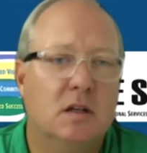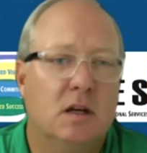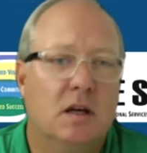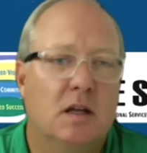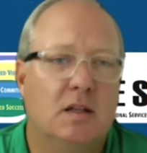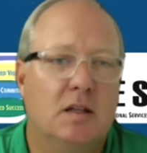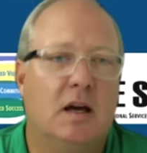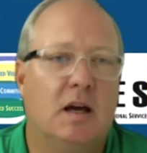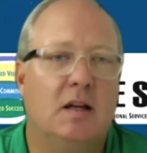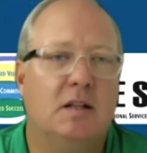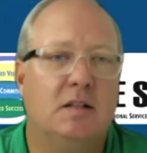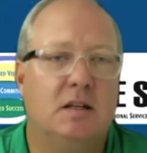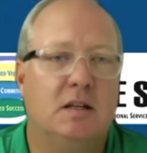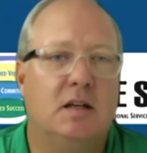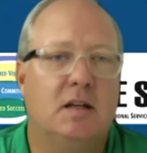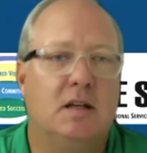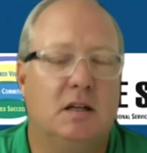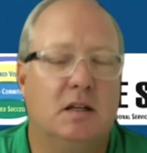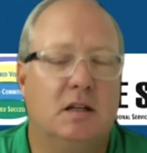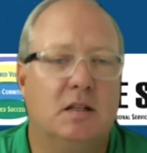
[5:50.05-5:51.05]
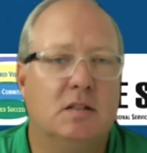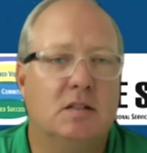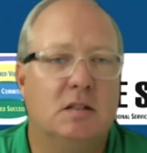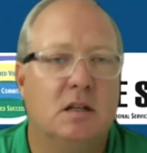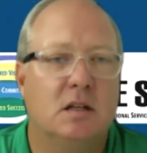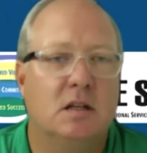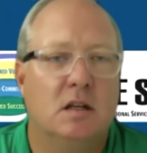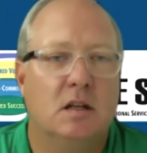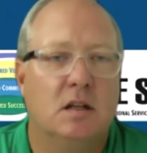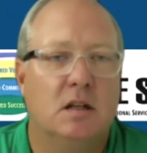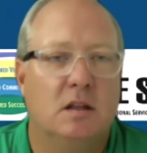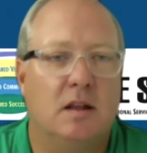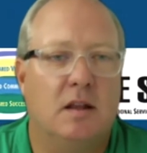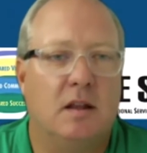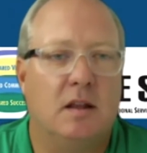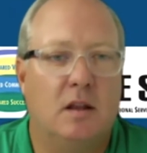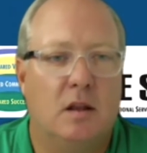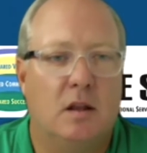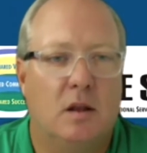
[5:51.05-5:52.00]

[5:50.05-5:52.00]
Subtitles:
And the idea is that